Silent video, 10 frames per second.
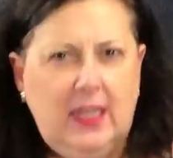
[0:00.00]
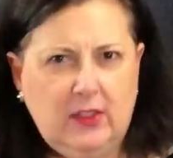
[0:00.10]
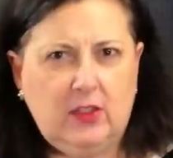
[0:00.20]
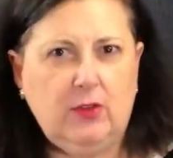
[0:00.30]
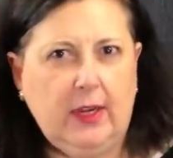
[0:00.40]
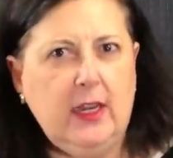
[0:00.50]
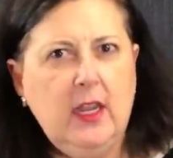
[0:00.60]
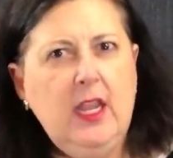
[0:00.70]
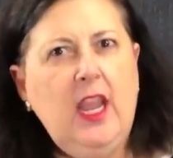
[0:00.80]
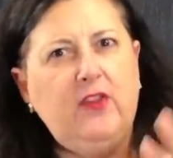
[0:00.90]
history,
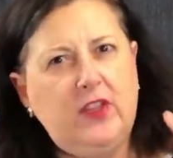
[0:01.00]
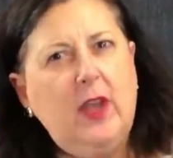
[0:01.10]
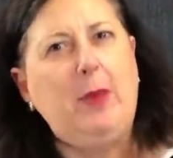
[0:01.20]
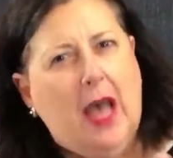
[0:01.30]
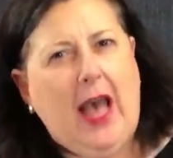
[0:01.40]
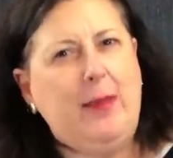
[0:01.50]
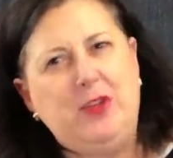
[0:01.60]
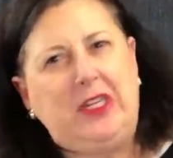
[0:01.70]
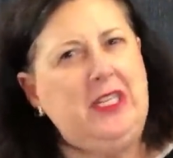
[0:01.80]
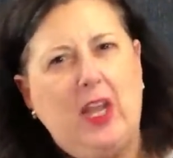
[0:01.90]
if some
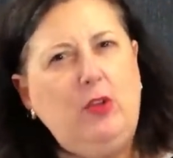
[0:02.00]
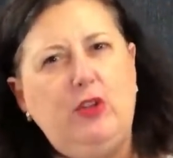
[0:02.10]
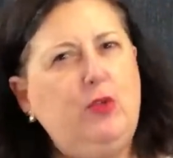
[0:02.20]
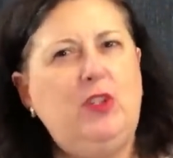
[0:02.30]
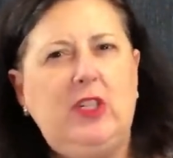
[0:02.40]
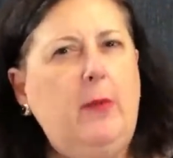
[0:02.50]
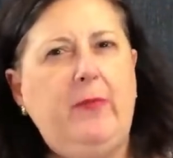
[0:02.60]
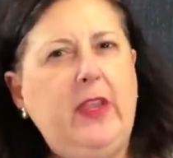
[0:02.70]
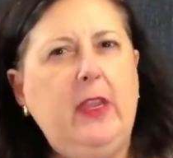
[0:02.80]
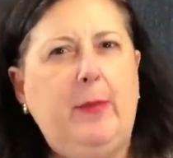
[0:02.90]
object tells you
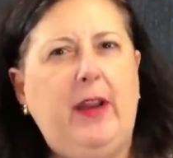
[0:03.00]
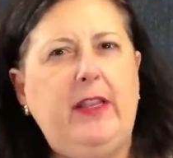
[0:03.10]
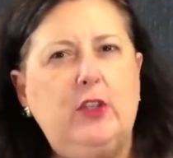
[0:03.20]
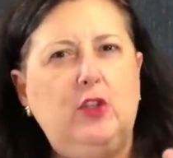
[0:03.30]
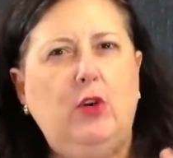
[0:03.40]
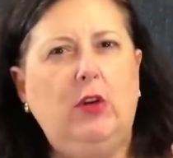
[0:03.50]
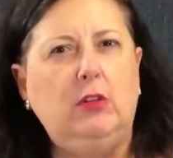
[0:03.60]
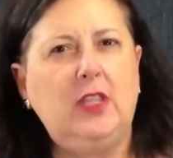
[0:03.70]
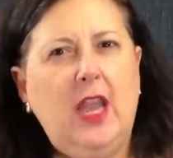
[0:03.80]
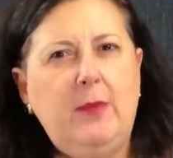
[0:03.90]
something about a
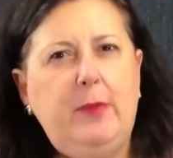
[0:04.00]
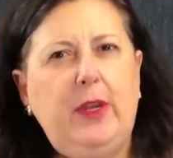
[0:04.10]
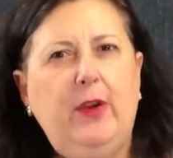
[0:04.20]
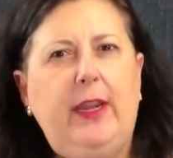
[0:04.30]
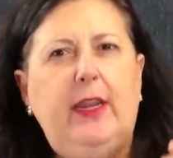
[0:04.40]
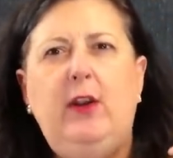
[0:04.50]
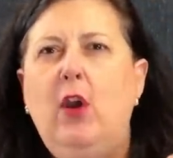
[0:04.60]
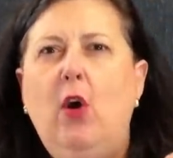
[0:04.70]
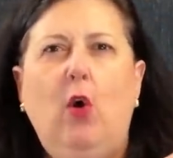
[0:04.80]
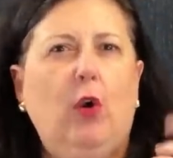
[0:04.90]
historical time period
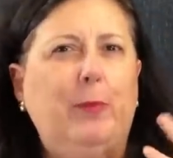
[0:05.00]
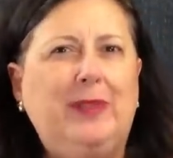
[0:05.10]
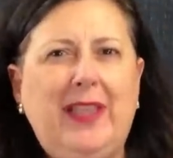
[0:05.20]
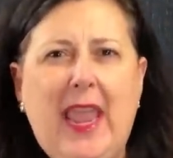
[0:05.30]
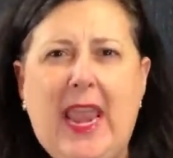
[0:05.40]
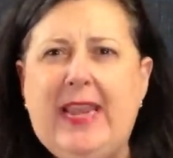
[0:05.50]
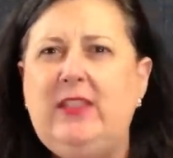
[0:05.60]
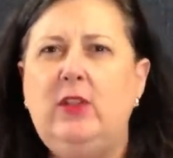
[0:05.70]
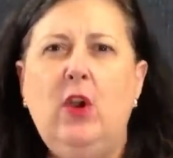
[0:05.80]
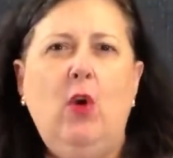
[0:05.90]
or a
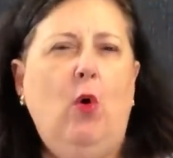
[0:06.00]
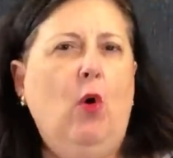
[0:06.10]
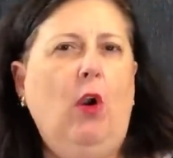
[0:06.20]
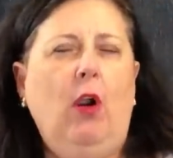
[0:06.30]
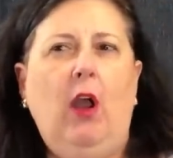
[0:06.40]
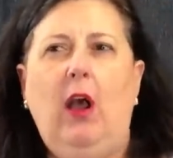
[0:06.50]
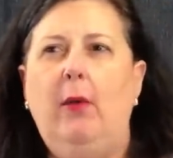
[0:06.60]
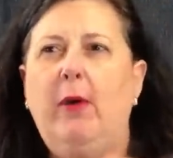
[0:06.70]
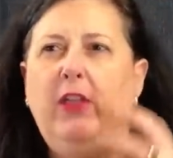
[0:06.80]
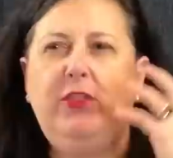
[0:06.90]
place or
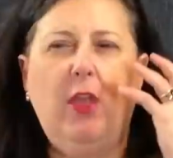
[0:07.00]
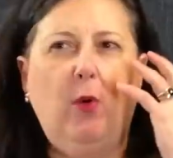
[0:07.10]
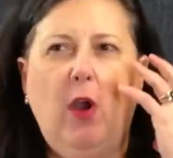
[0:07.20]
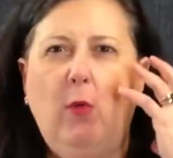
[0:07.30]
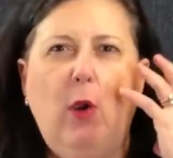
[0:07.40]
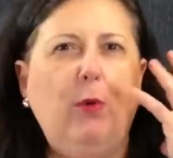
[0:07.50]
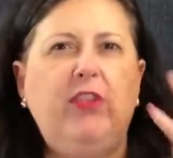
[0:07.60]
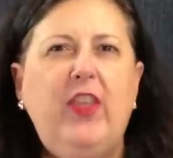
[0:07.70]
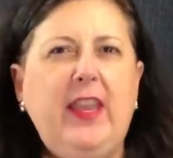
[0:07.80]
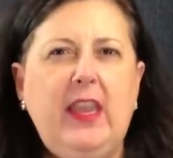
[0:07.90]
what
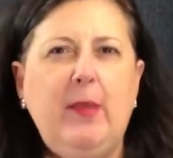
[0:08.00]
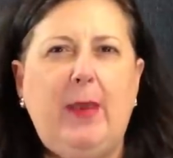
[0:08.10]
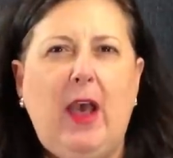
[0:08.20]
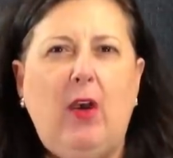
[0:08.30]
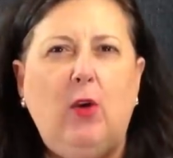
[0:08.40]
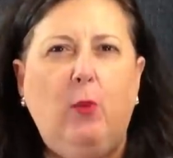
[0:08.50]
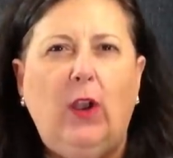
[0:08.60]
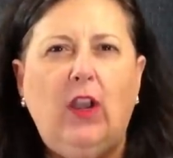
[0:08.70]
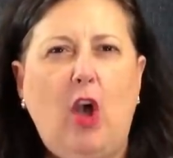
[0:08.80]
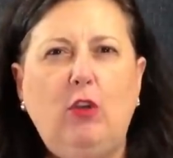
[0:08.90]
we're thinking about or
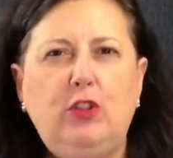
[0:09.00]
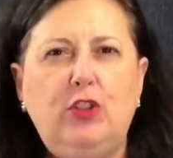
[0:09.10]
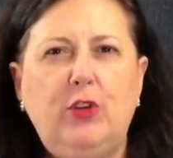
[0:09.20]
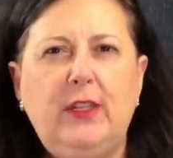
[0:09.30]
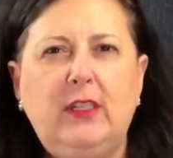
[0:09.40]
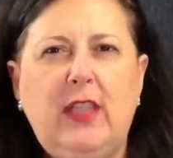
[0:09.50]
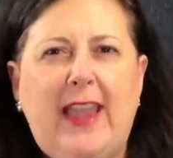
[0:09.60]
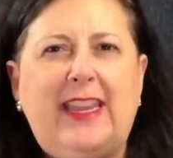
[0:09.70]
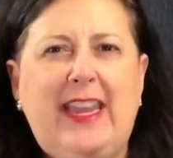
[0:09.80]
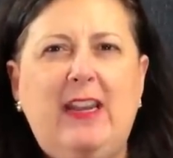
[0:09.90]
what culture is
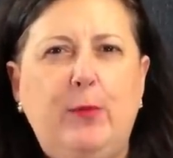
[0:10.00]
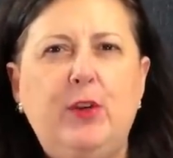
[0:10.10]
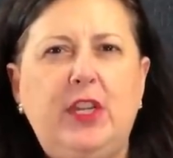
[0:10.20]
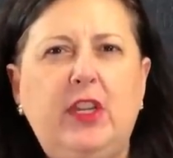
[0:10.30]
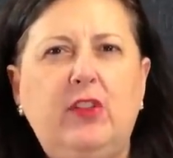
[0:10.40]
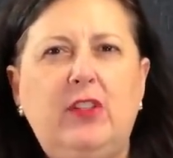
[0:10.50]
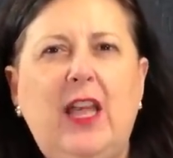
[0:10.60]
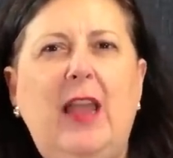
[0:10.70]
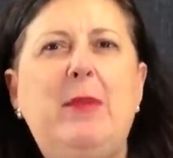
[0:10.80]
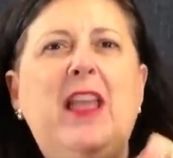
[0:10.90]
like in a particular
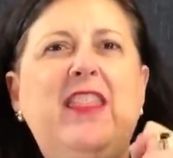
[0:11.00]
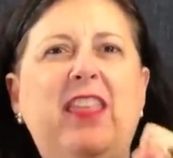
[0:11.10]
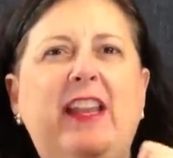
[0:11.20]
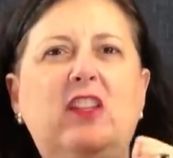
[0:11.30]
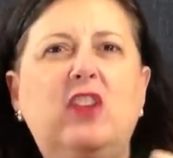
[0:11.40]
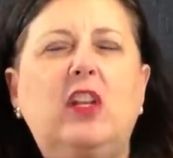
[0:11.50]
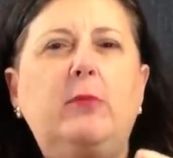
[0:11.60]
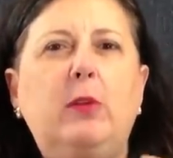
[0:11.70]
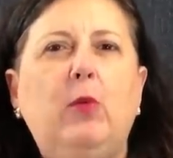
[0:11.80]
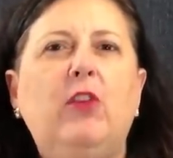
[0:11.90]
time, then it's going
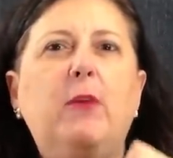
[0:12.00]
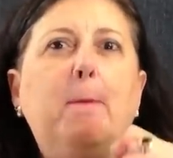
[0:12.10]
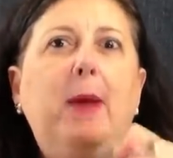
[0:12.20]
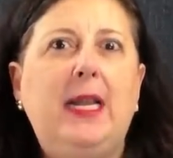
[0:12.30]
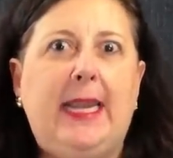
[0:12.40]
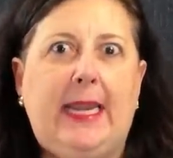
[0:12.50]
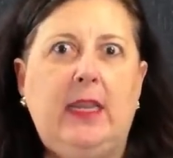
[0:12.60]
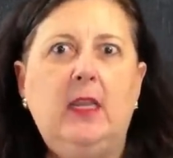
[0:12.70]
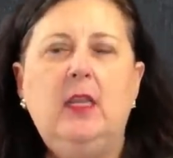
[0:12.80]
to be worth money.